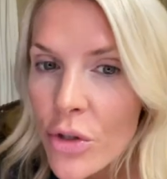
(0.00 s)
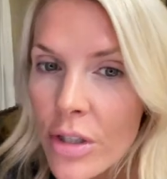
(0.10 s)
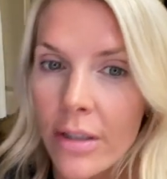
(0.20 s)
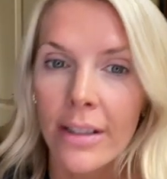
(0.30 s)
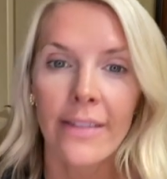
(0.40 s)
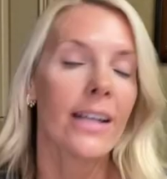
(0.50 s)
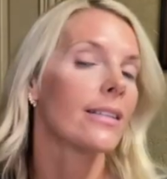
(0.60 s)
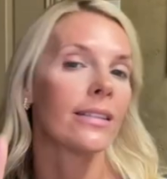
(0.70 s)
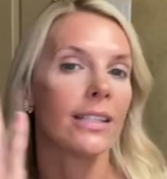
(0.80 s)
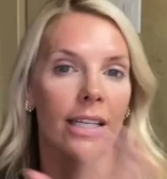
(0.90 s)
just gonna let
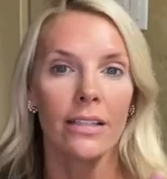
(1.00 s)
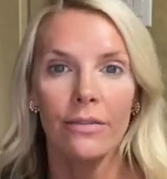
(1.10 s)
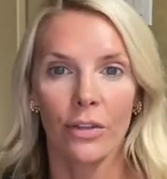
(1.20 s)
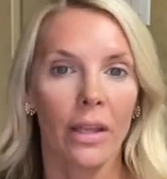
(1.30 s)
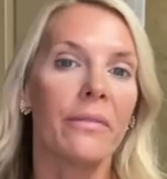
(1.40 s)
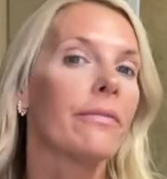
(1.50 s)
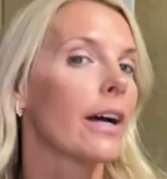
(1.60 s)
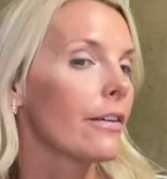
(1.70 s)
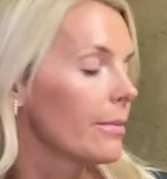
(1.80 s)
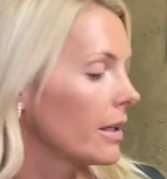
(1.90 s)
that sit for like
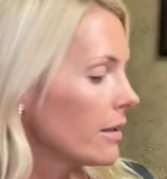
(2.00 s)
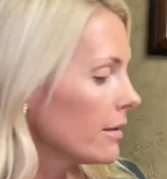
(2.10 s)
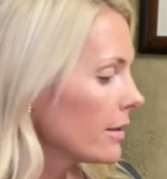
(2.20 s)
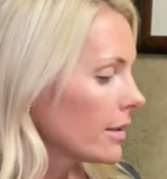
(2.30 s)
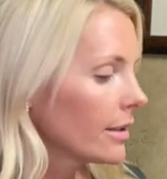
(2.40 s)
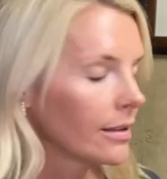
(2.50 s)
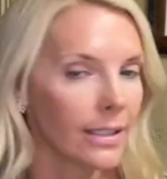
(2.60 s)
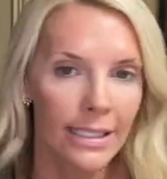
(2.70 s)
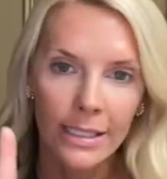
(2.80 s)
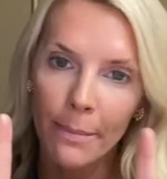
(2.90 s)
5 minutes.
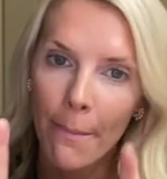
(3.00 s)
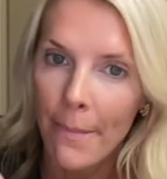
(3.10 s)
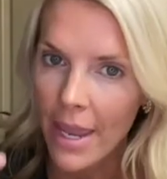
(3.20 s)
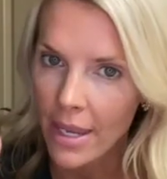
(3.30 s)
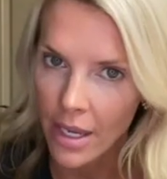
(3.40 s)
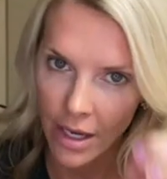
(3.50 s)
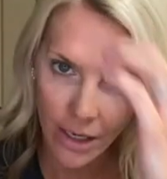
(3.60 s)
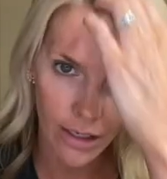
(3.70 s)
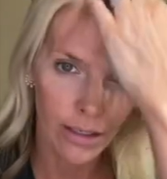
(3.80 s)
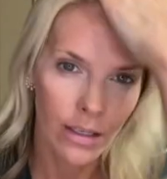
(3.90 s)
It's
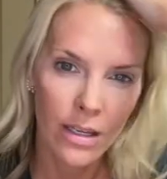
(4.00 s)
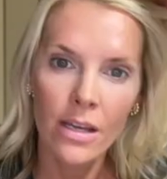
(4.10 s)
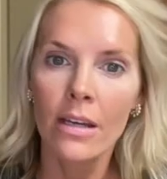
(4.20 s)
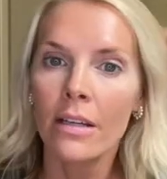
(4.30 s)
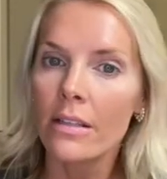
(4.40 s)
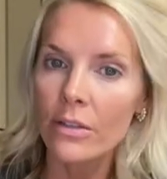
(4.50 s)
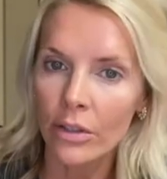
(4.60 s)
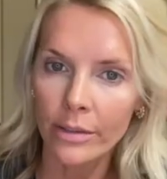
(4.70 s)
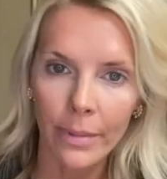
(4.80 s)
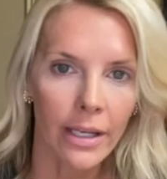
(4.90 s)
baking. It's
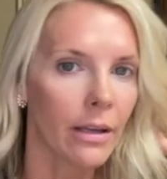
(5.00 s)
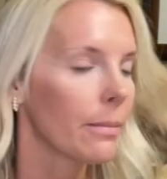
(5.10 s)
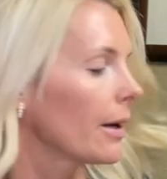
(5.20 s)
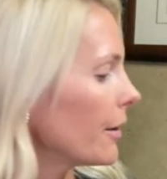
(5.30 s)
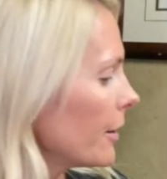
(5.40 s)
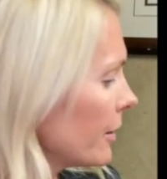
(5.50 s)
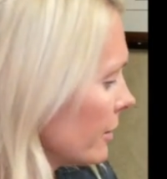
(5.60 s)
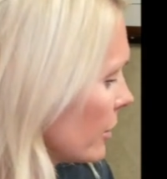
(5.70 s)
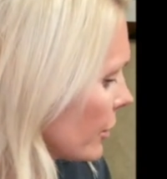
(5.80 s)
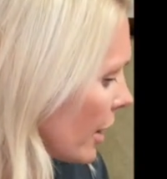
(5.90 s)
called a baking powder.
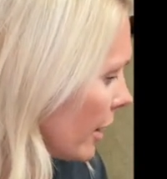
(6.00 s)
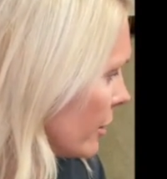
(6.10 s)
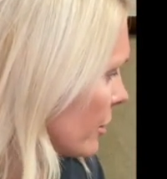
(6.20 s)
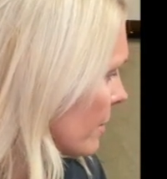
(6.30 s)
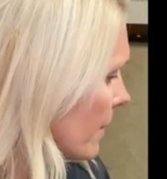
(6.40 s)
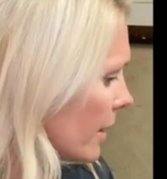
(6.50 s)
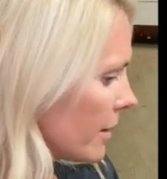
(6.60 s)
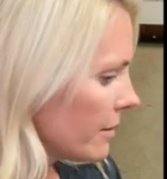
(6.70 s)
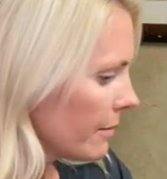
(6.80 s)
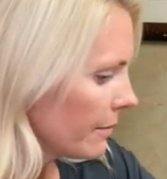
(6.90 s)
Strange,
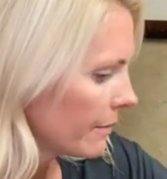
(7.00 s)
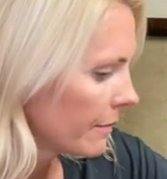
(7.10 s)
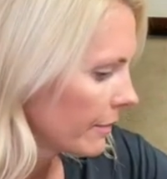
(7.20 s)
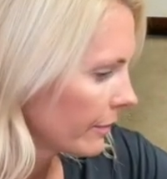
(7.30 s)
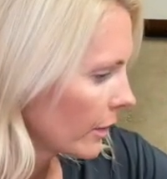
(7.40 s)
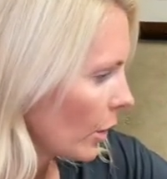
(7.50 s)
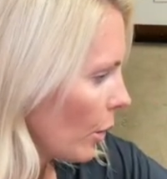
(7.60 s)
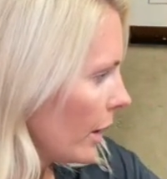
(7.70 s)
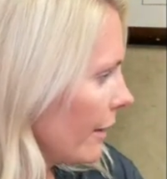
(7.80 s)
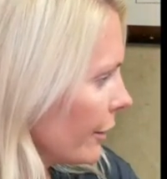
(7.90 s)
but whatever.